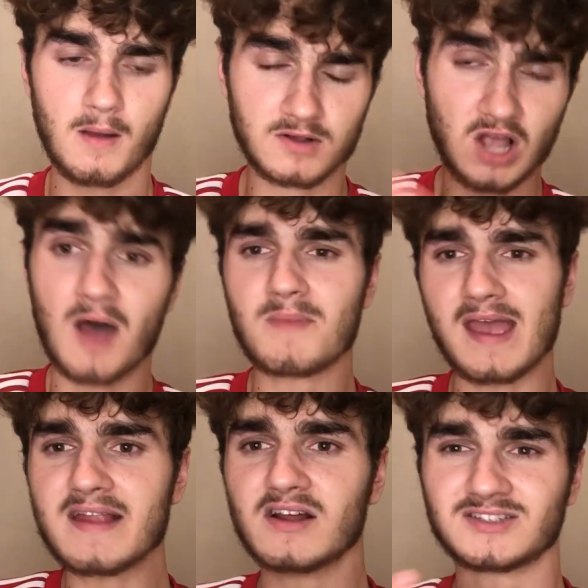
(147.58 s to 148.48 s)
come
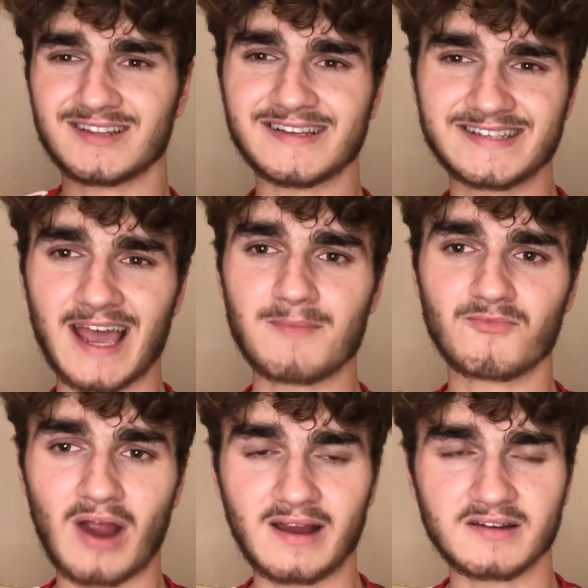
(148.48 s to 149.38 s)
in to this
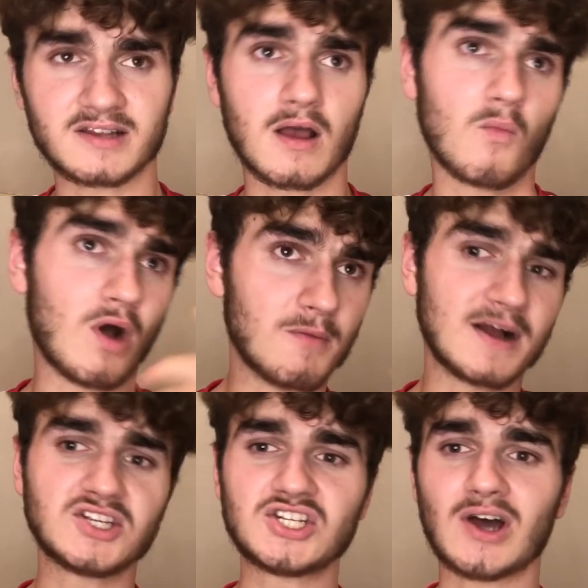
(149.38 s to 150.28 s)
game ranked? Well,
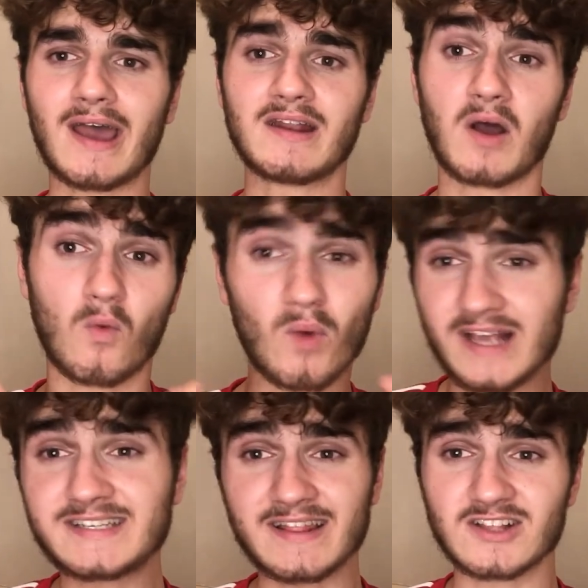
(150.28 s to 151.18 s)
Manchester United, we
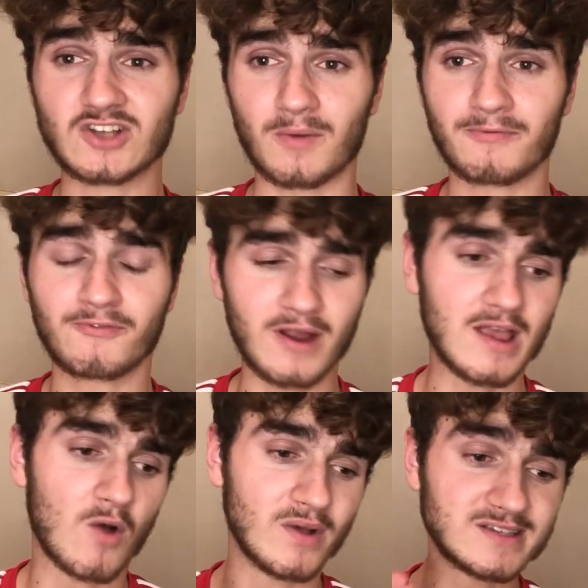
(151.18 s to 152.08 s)
sit in the top
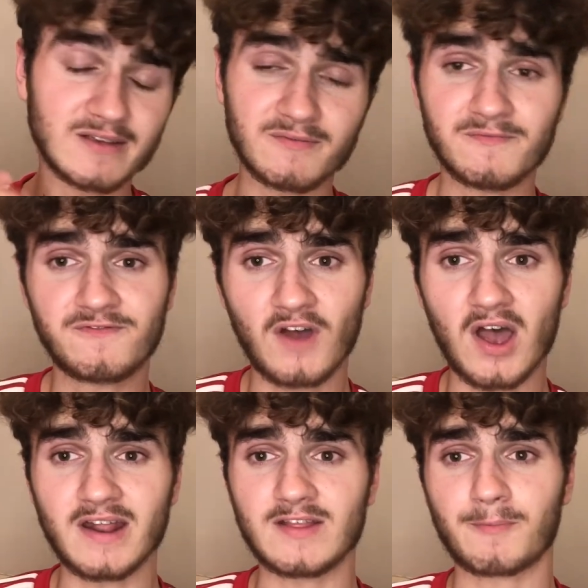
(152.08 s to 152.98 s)
three. We sit in
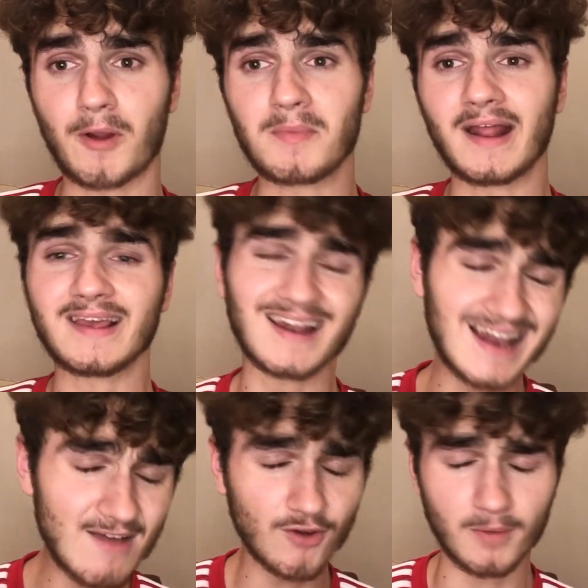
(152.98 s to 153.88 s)
third in the Premier League,
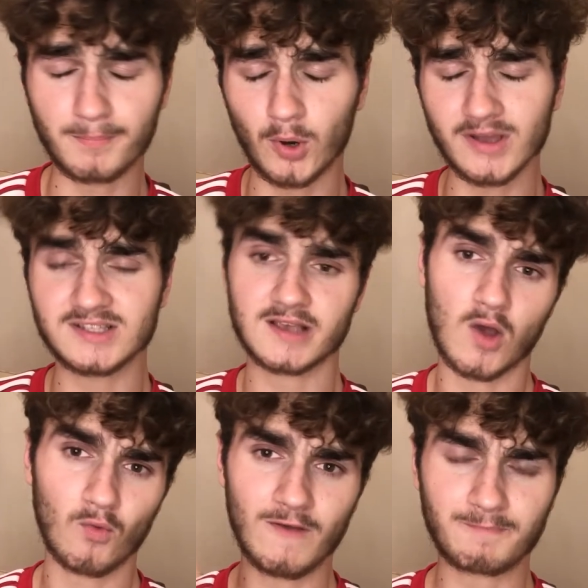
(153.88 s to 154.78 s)
level on points
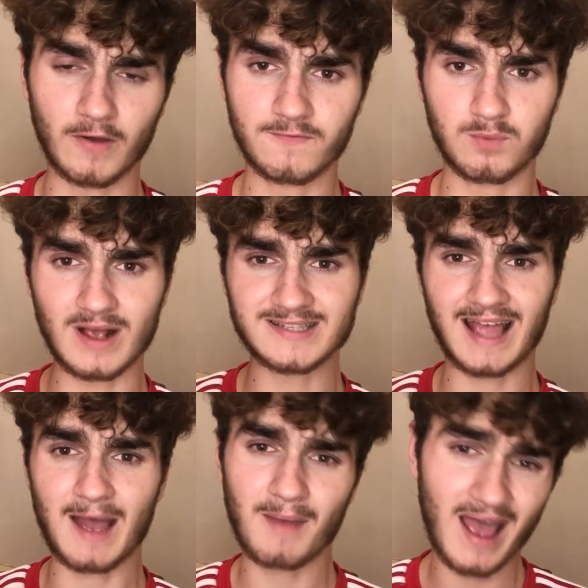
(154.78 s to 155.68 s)
with both West
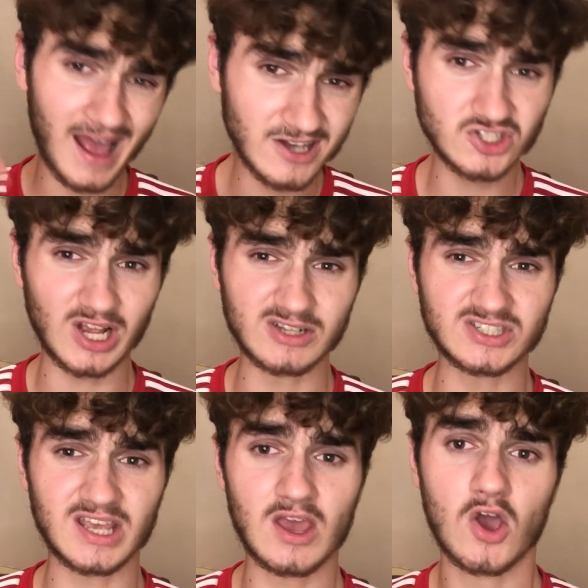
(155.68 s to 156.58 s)
Ham and
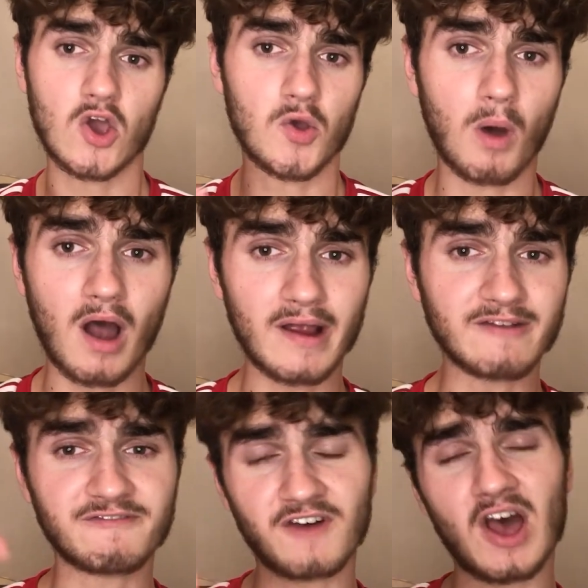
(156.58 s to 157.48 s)
Chelsea, who are
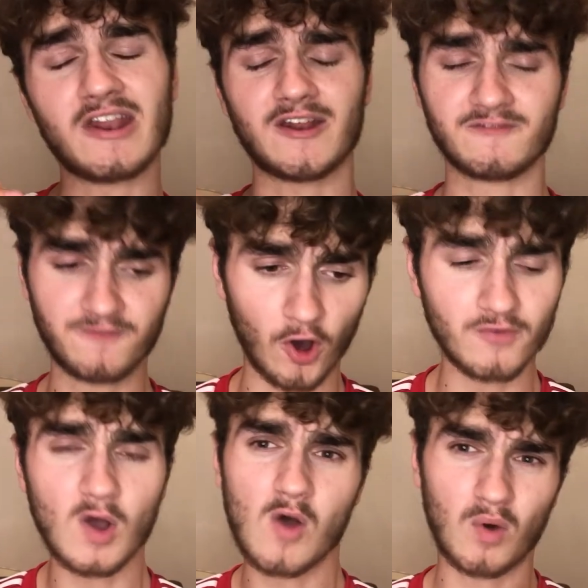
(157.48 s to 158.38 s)
in third and
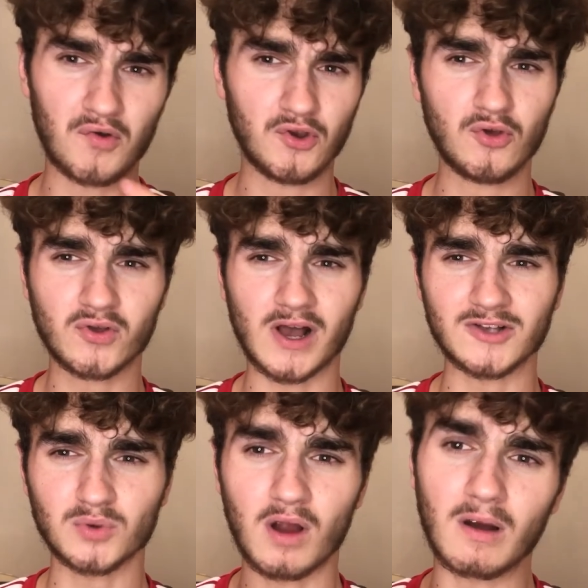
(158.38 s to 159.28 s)
fourth, while
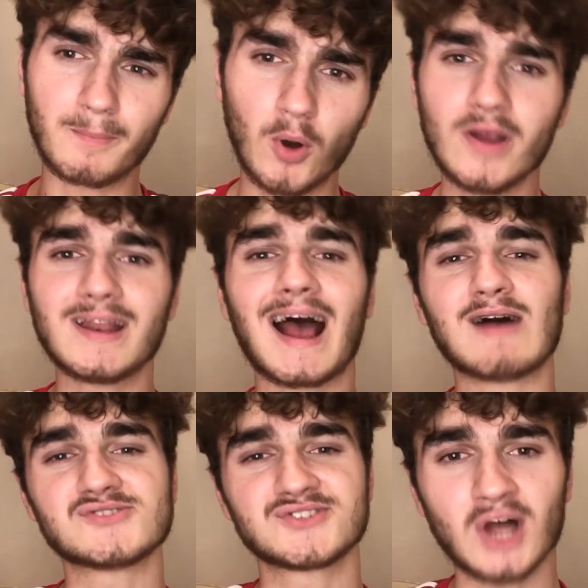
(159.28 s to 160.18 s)
Newcastle are a point
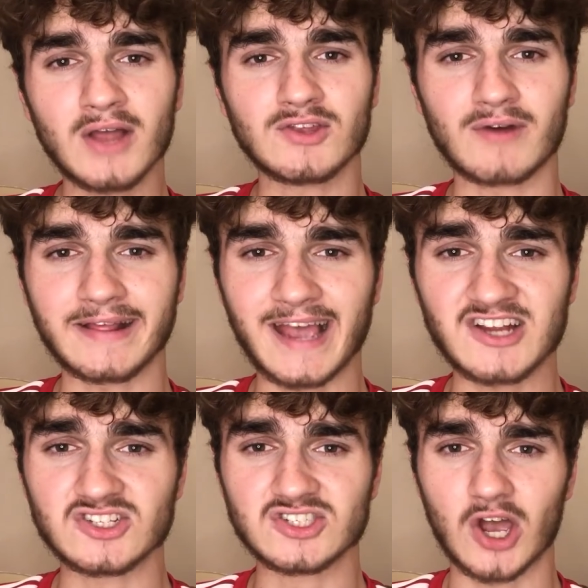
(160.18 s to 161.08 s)
outside the
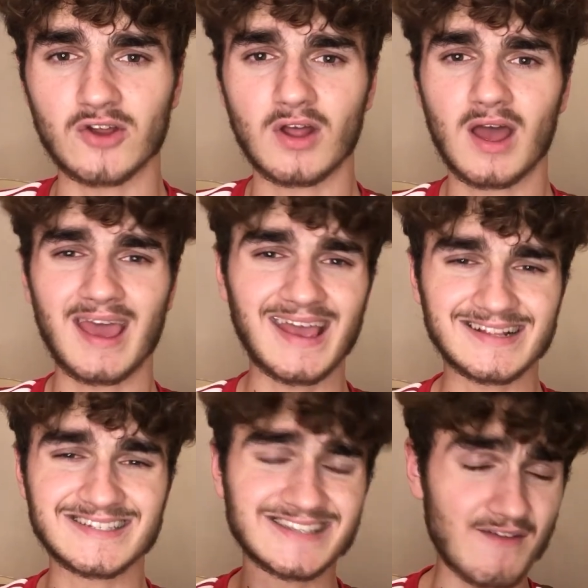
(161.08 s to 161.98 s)
relegation zone
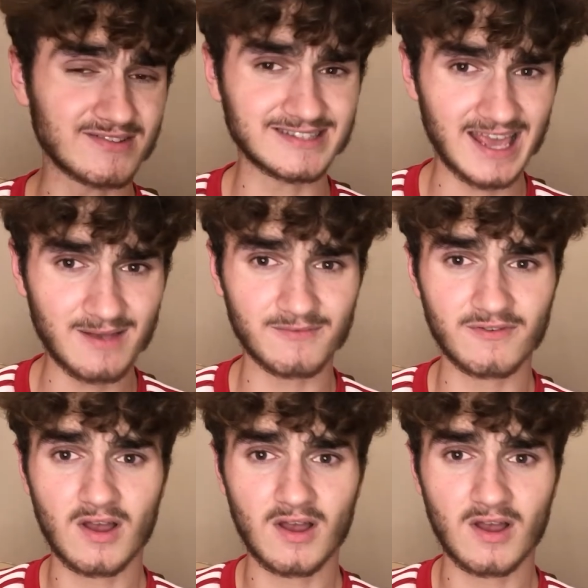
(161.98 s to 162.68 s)
in 17th